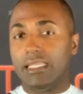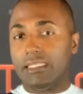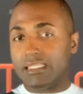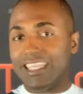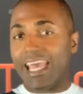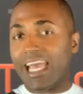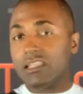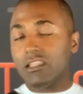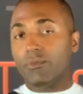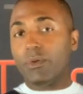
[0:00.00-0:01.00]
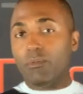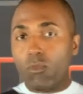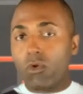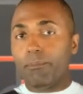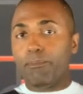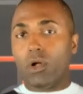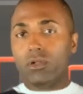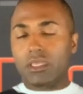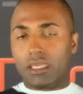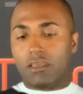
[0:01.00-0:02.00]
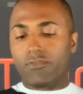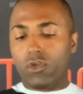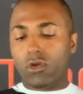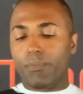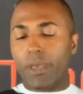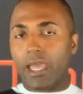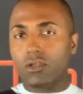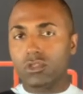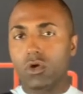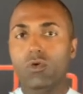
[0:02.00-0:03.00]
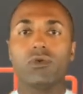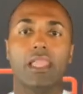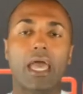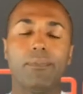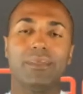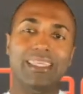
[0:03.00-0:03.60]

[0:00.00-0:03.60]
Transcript: Does it add a little bit more bulk if your panels overlap?